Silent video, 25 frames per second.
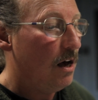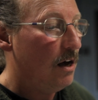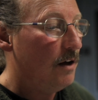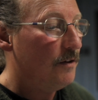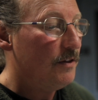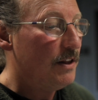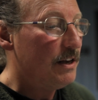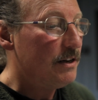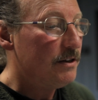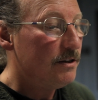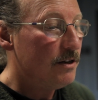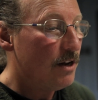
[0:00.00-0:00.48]

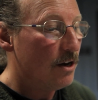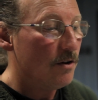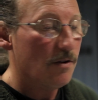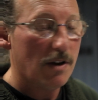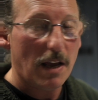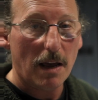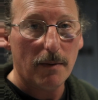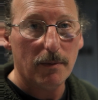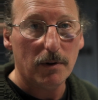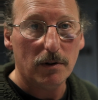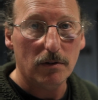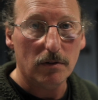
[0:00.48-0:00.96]
There's no
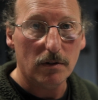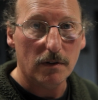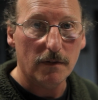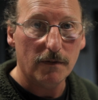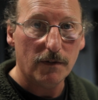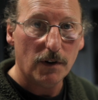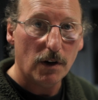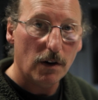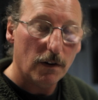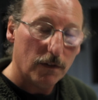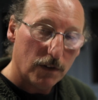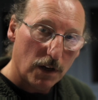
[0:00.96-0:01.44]
chemicals
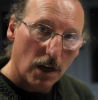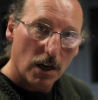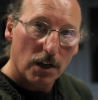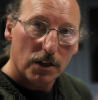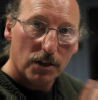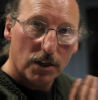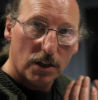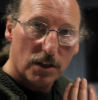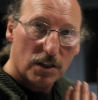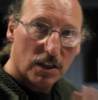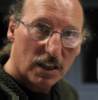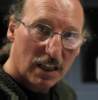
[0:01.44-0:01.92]
involved,
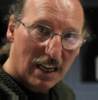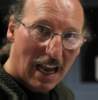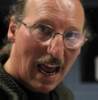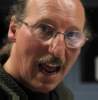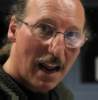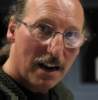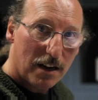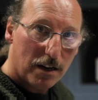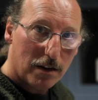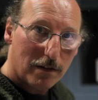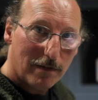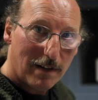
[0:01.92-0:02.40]
just
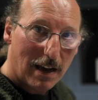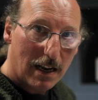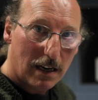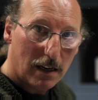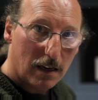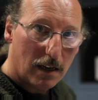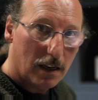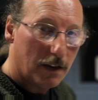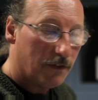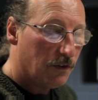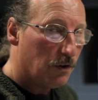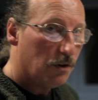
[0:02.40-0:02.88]
scan
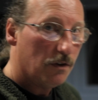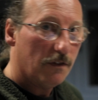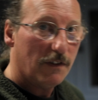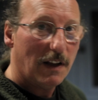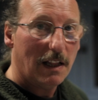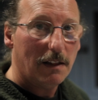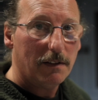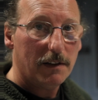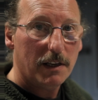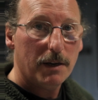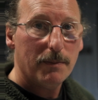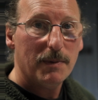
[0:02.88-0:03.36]
directly. If you
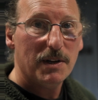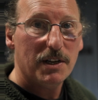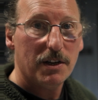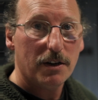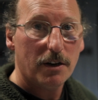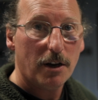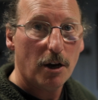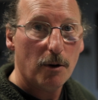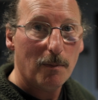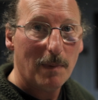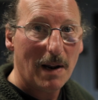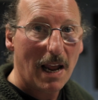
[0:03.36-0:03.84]
develop the image, it'll
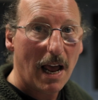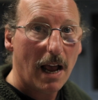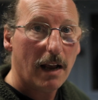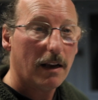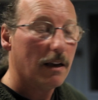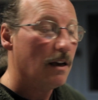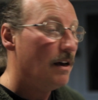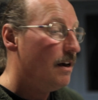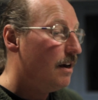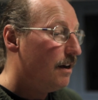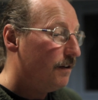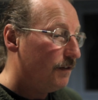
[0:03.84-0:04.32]
go black.
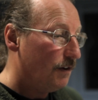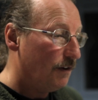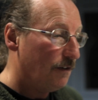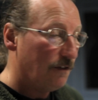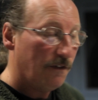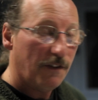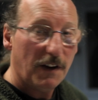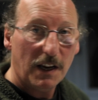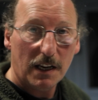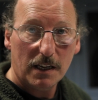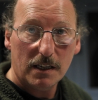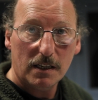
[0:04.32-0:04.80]
If you
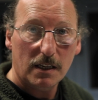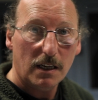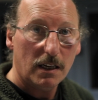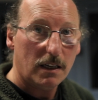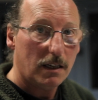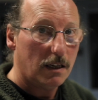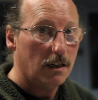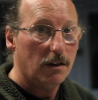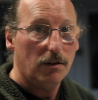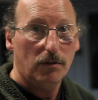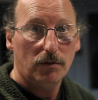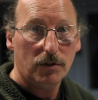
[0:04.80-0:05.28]
fix it,
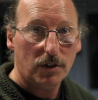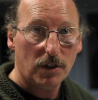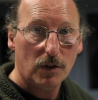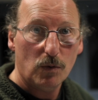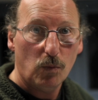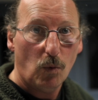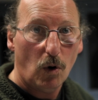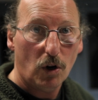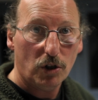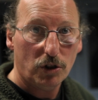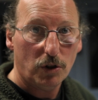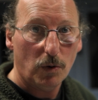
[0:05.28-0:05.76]
it will just
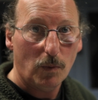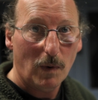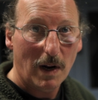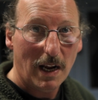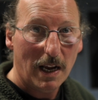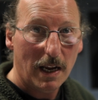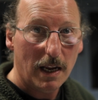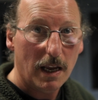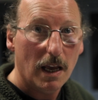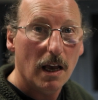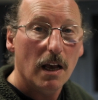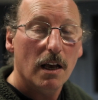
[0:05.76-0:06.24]
wash
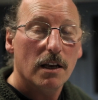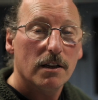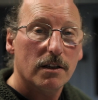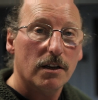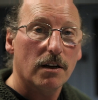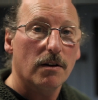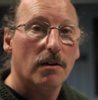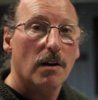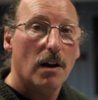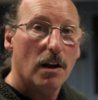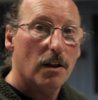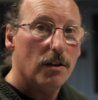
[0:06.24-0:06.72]
away.
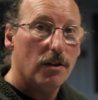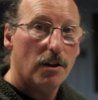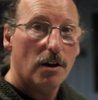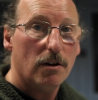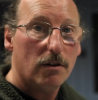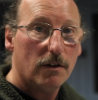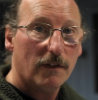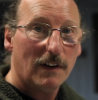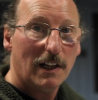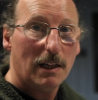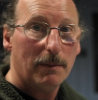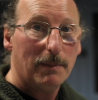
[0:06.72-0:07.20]
So no
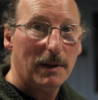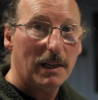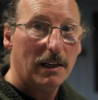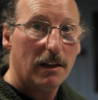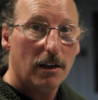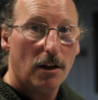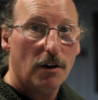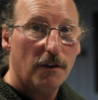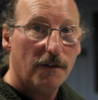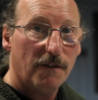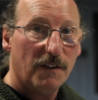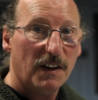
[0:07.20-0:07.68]
developing,
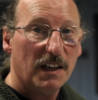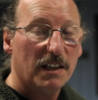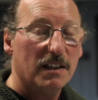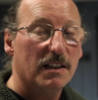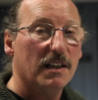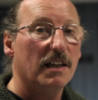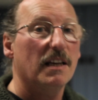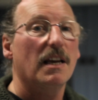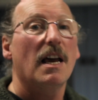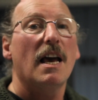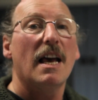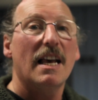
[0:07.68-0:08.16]
no
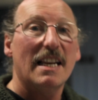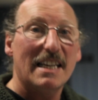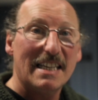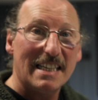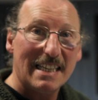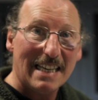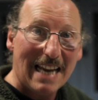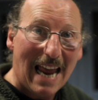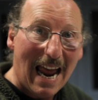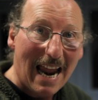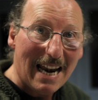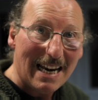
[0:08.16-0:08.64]
fixing,
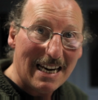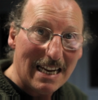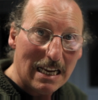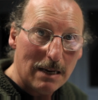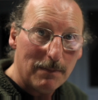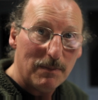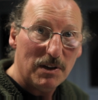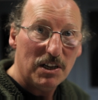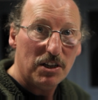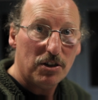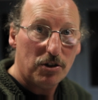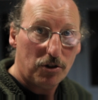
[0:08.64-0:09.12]
scan the
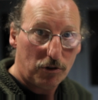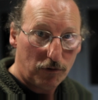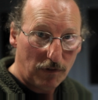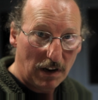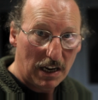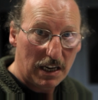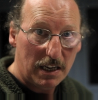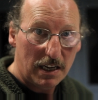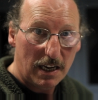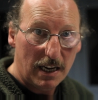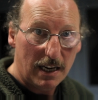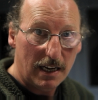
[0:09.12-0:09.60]
image
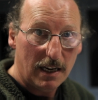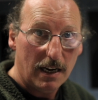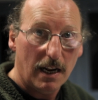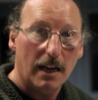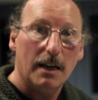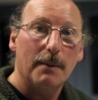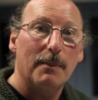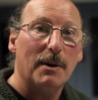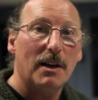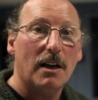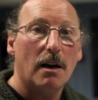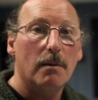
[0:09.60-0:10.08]
straight in, and
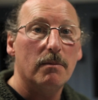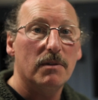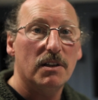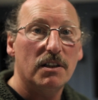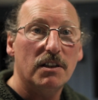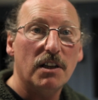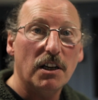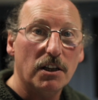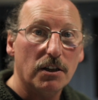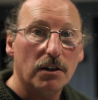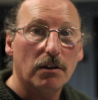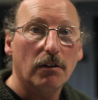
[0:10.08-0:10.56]
it becomes a
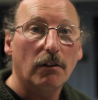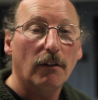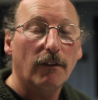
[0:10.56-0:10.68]
digital